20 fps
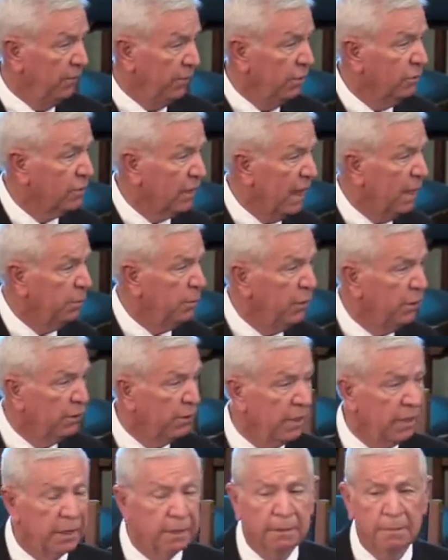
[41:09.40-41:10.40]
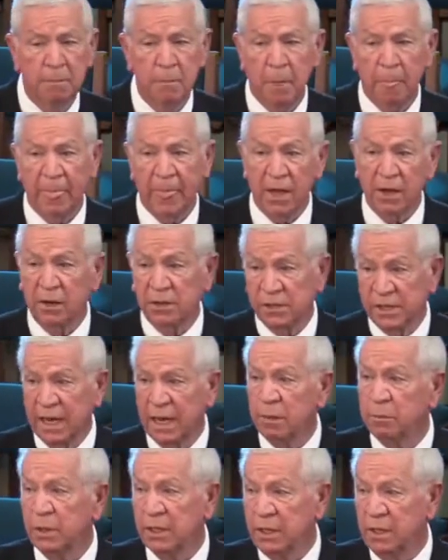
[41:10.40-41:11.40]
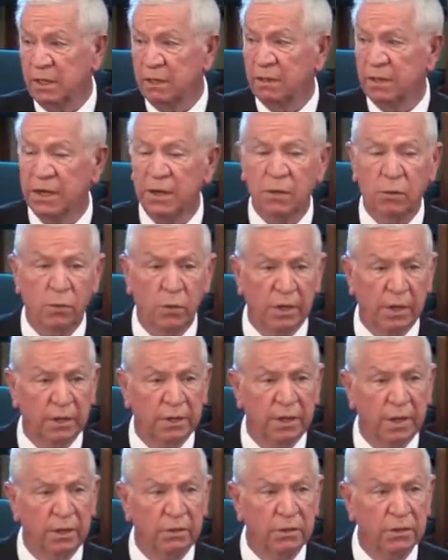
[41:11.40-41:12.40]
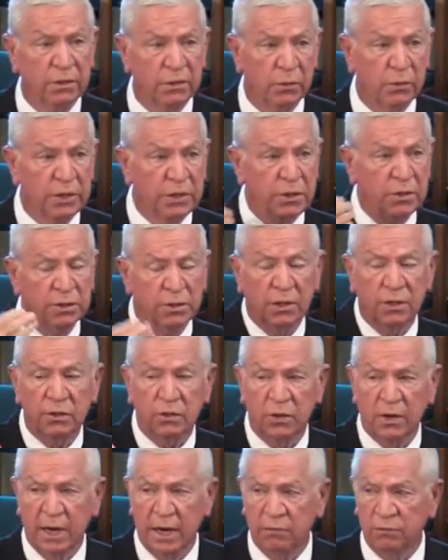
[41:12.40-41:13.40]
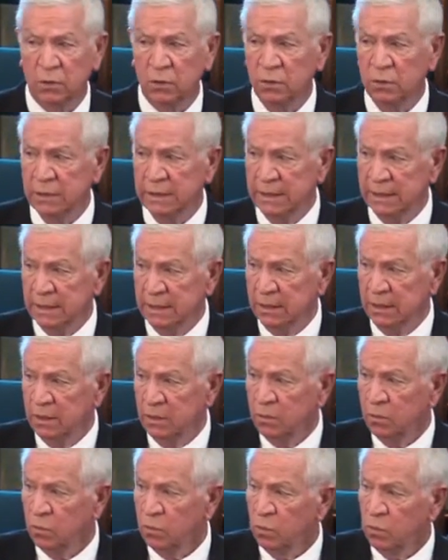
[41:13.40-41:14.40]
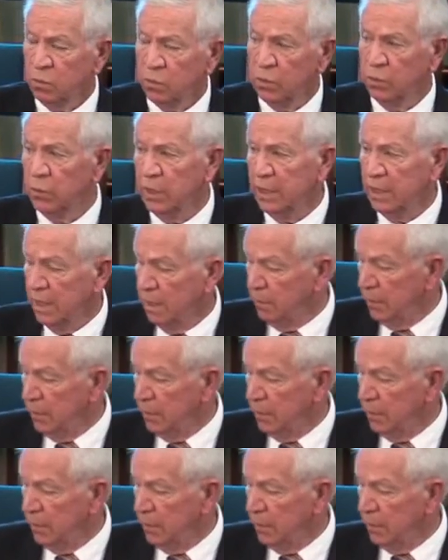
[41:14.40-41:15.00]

it was Liberia. They're side, but they're near one another, so we usually travel. When we come